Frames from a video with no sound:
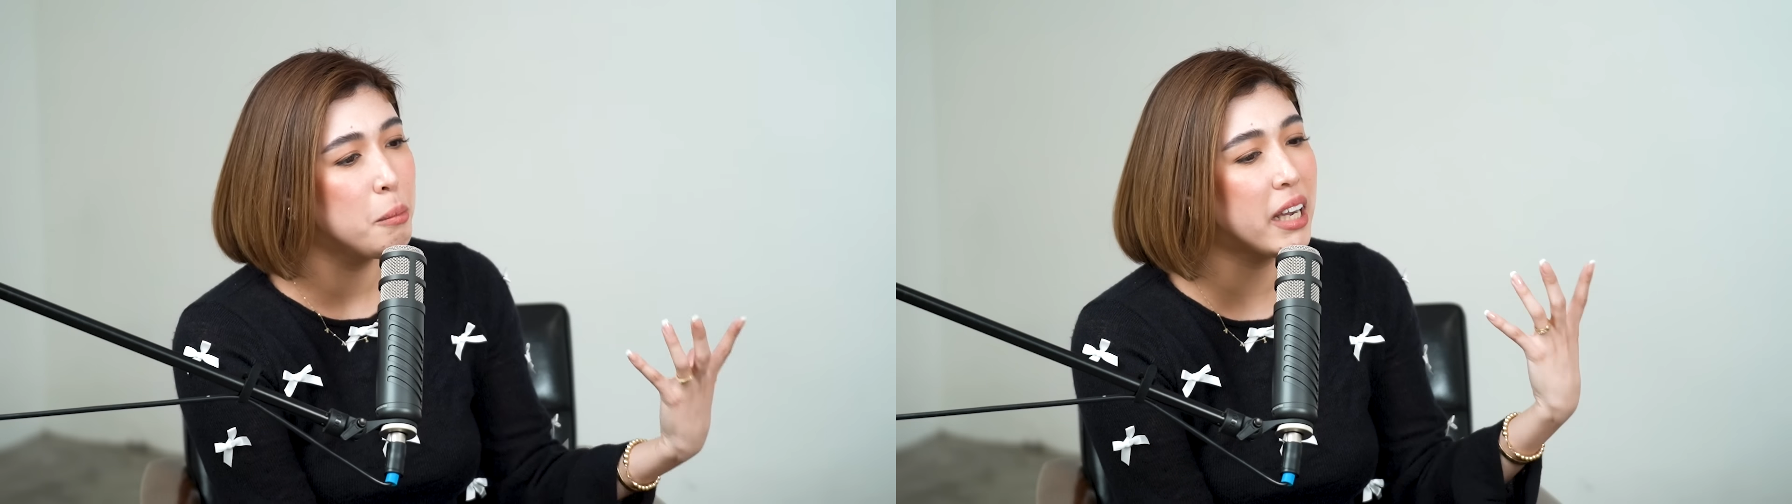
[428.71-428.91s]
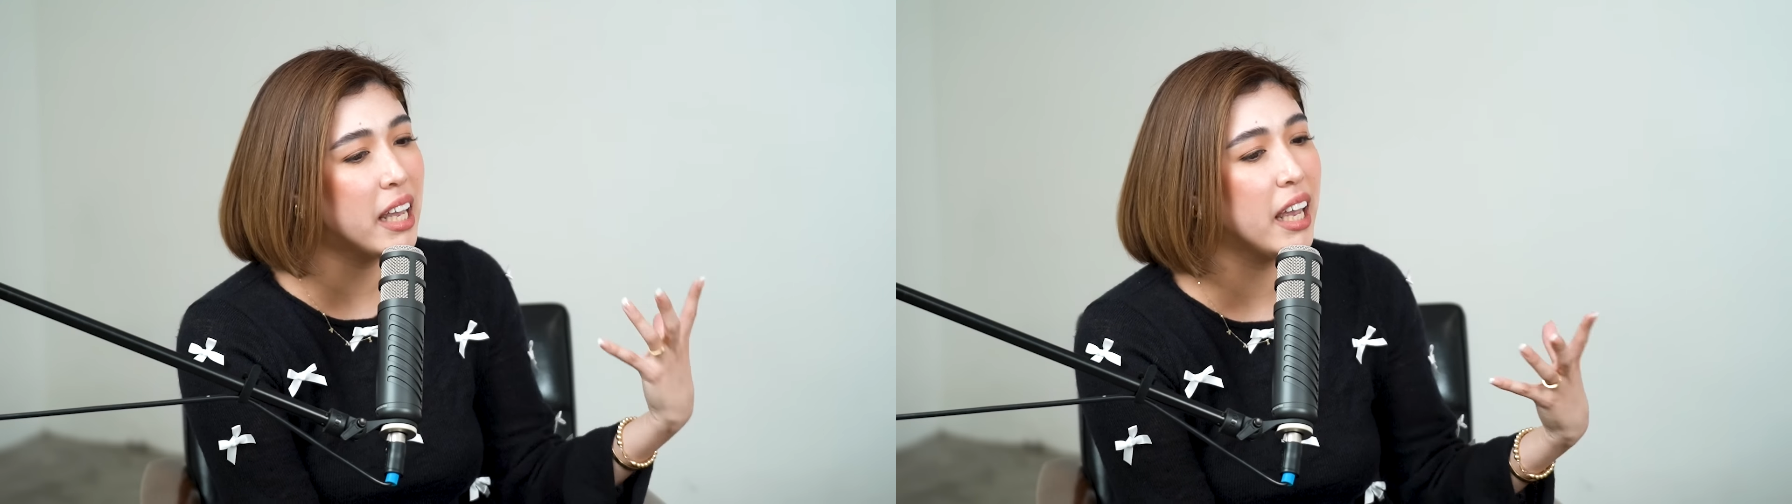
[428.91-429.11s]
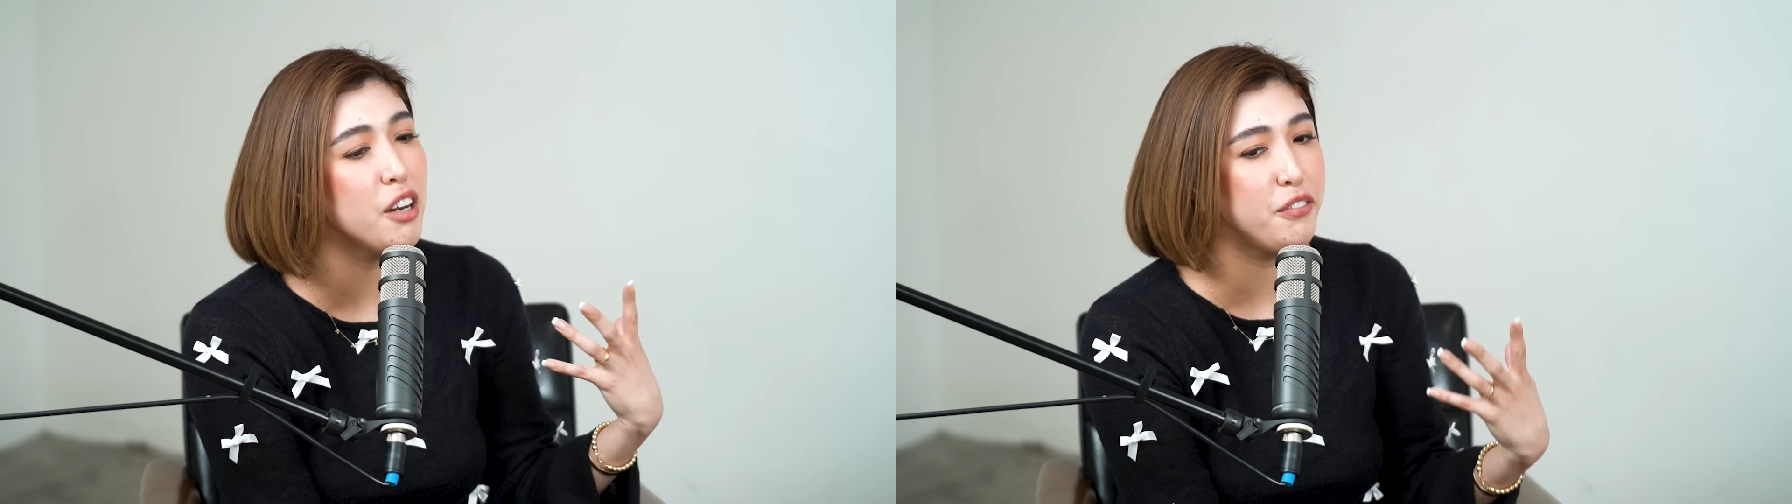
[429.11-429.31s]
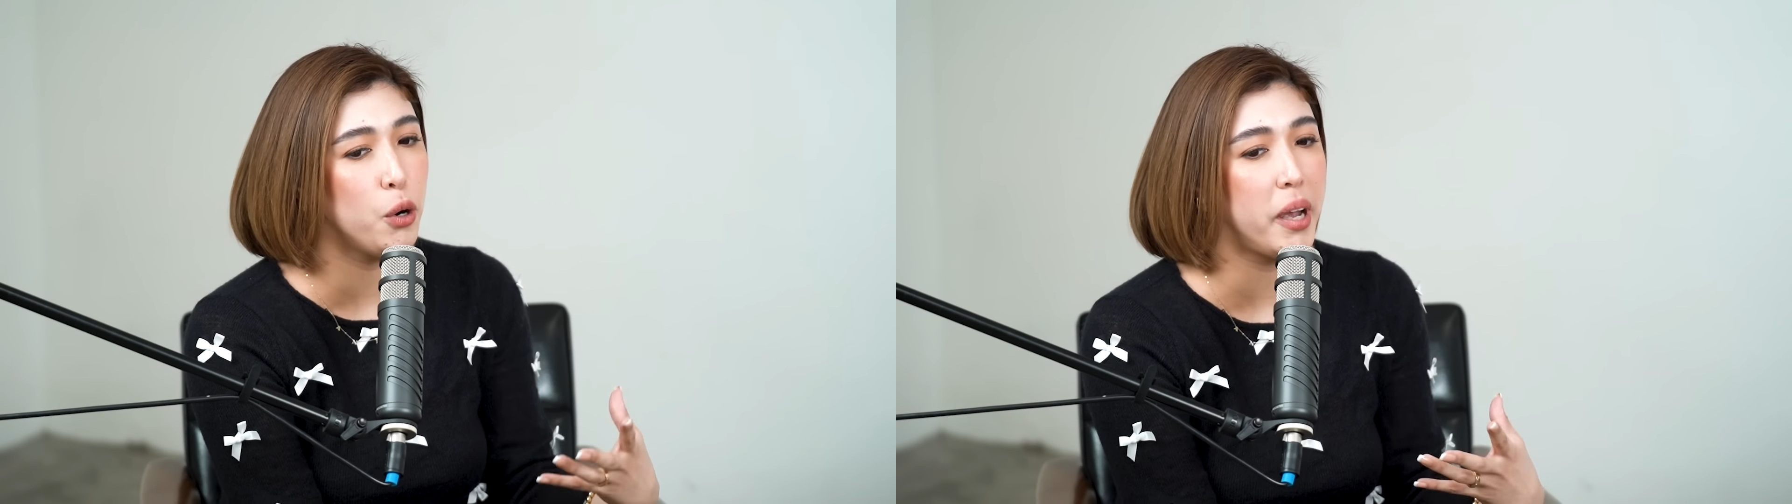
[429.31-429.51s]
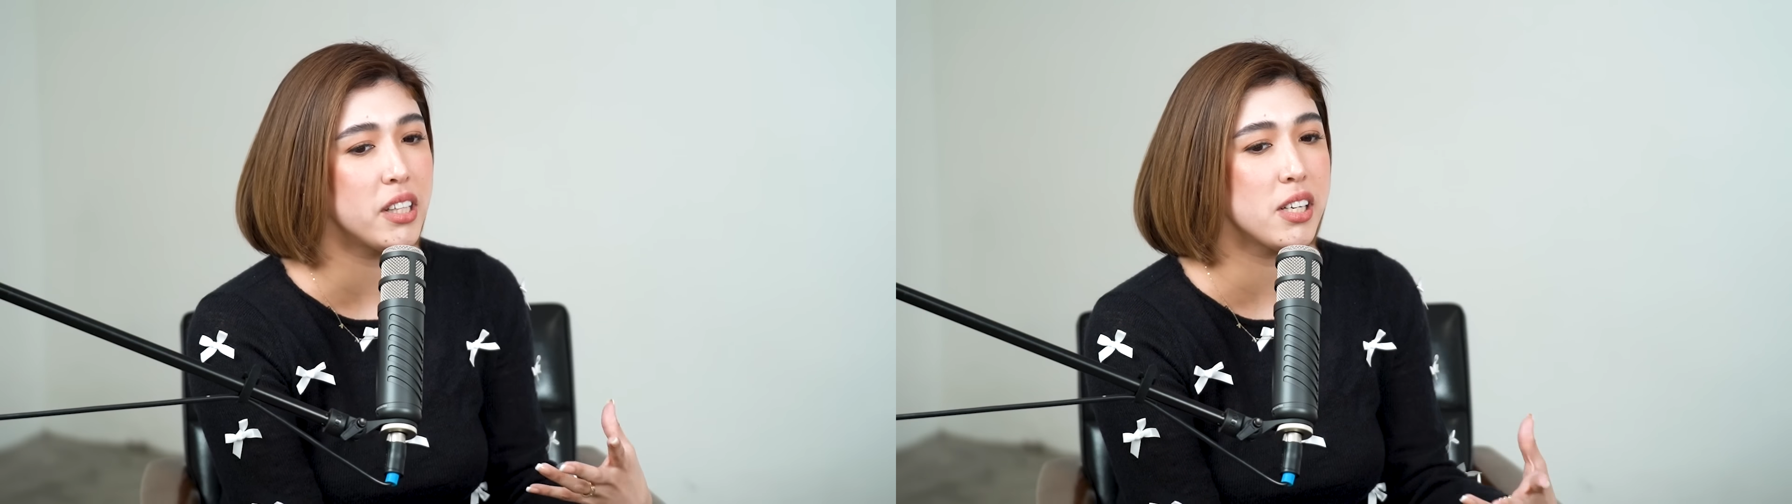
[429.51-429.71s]
maging
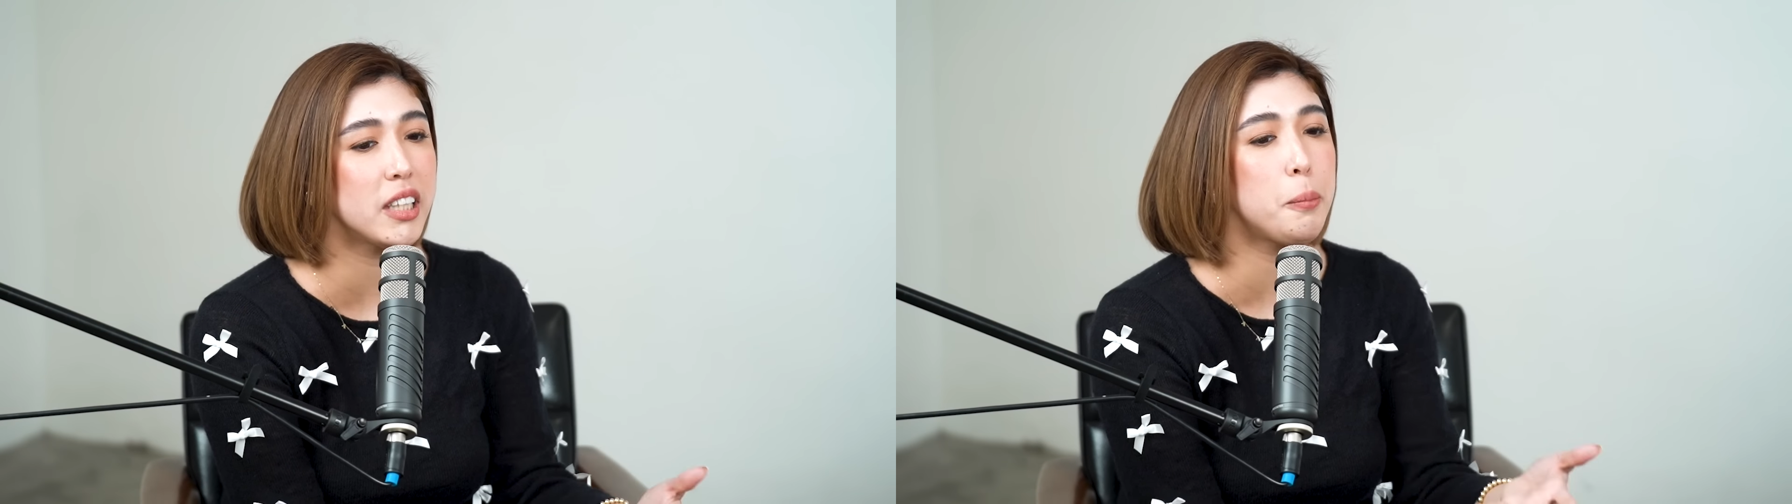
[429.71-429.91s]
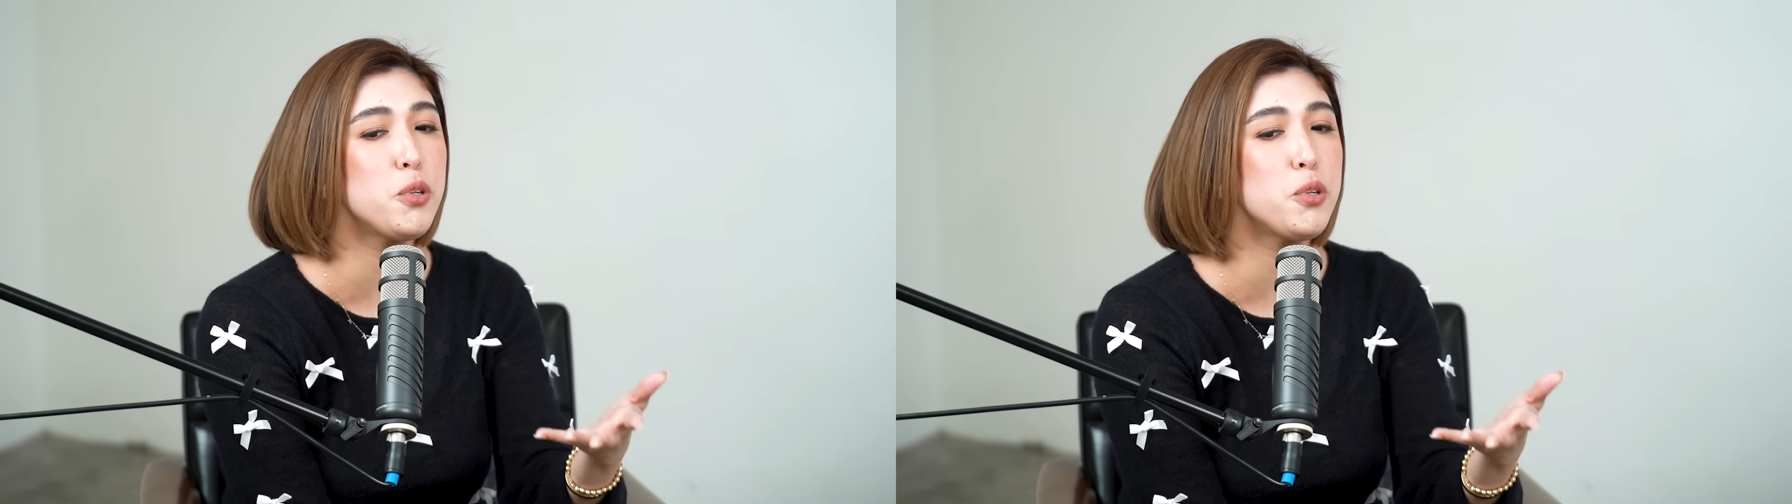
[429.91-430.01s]
influencer.